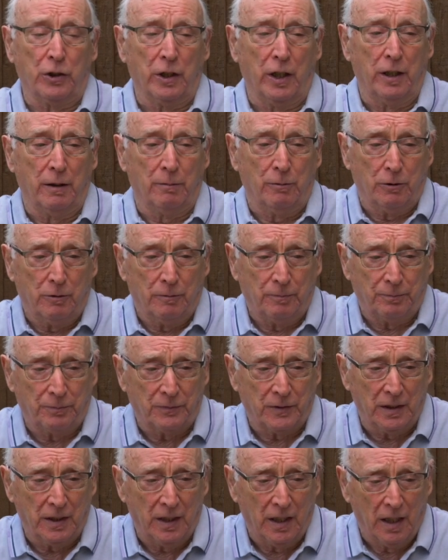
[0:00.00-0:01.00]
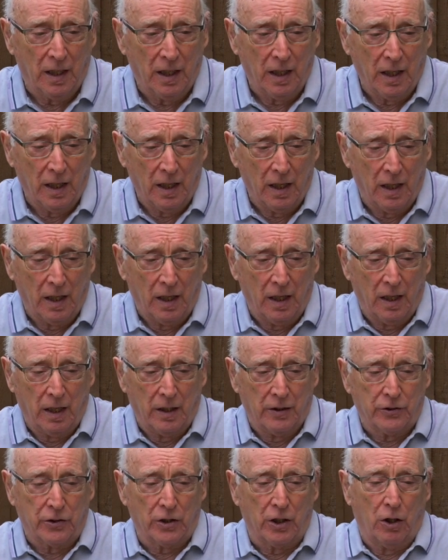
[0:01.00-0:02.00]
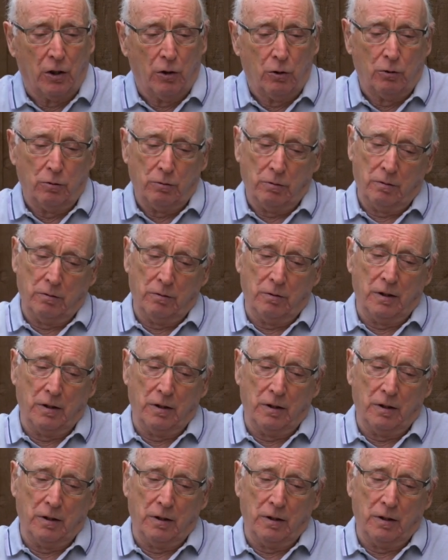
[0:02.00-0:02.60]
table. So,